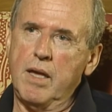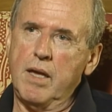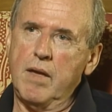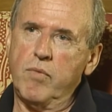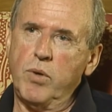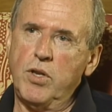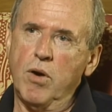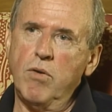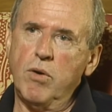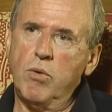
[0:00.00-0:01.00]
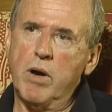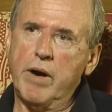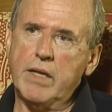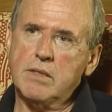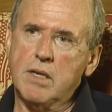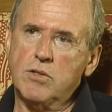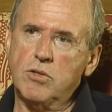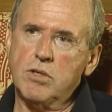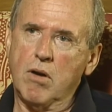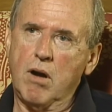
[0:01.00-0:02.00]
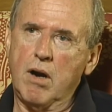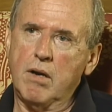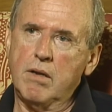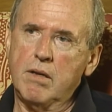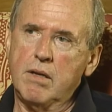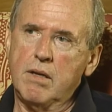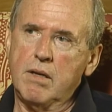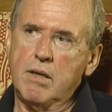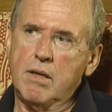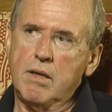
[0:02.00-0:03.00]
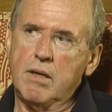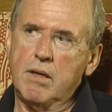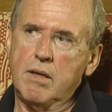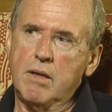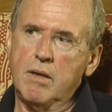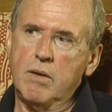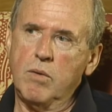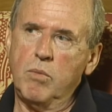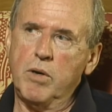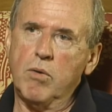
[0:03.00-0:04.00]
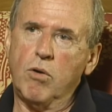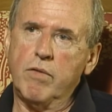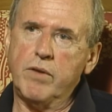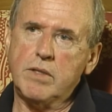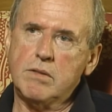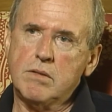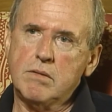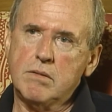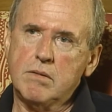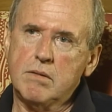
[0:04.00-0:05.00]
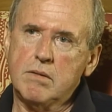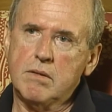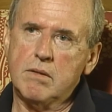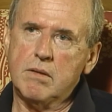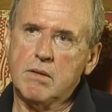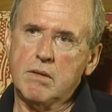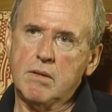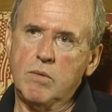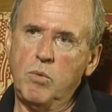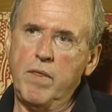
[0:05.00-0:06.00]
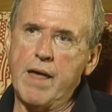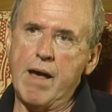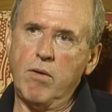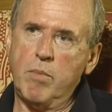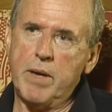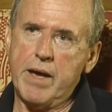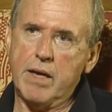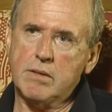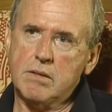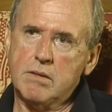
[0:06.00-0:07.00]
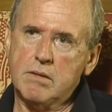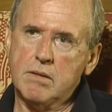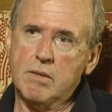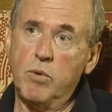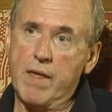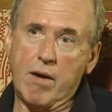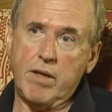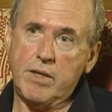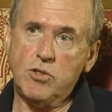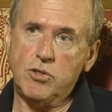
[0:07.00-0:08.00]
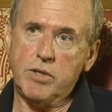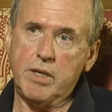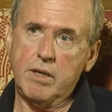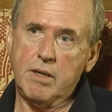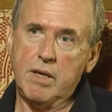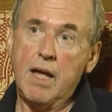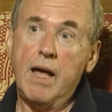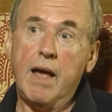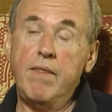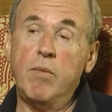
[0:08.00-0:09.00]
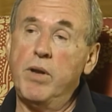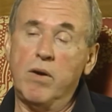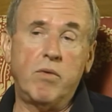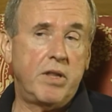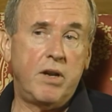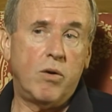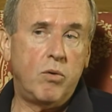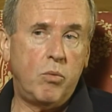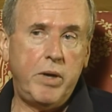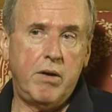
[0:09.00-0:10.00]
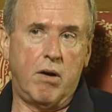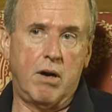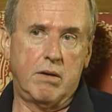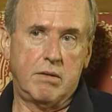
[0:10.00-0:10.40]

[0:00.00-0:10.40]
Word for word: If we don't know who our ancestors are, we're orphans without a past, without a history. And then we don't really know who we are.